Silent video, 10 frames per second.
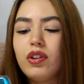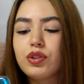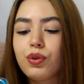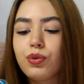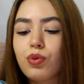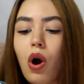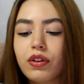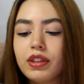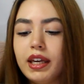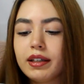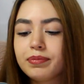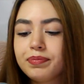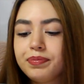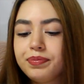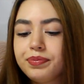this whole rock thing.
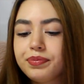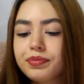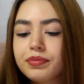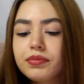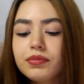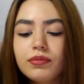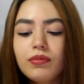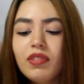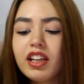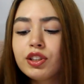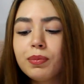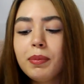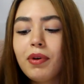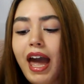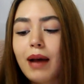So
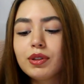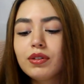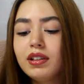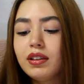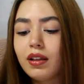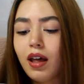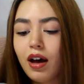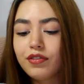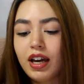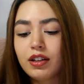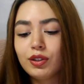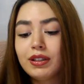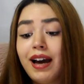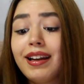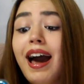people absolutely love Tara
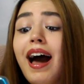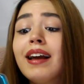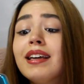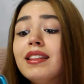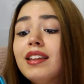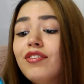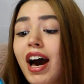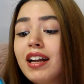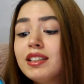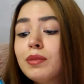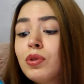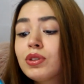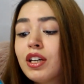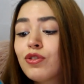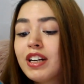Sutaria. Ankit Tiwari is the
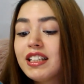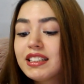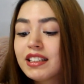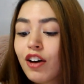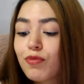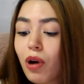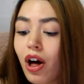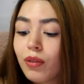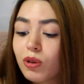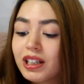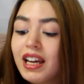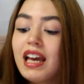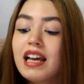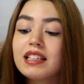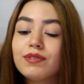most underrated singer of Bollywood.
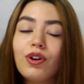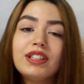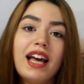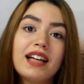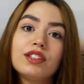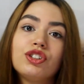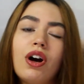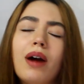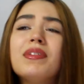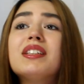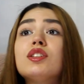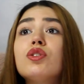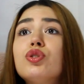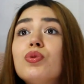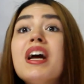His voice has a charm. This is
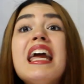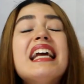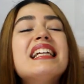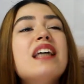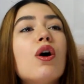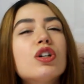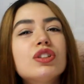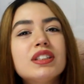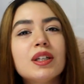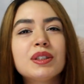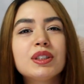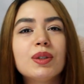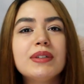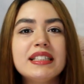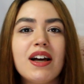so true. It also sounds
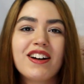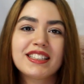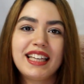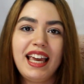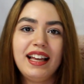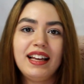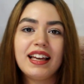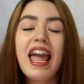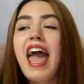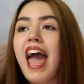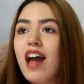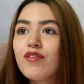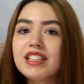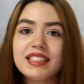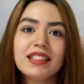so intoxicating
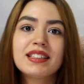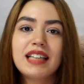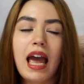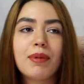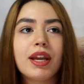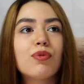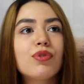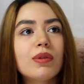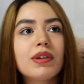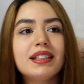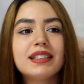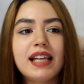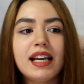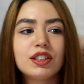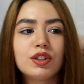every single time and he really
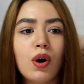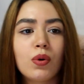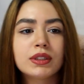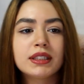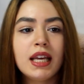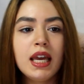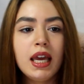slays those,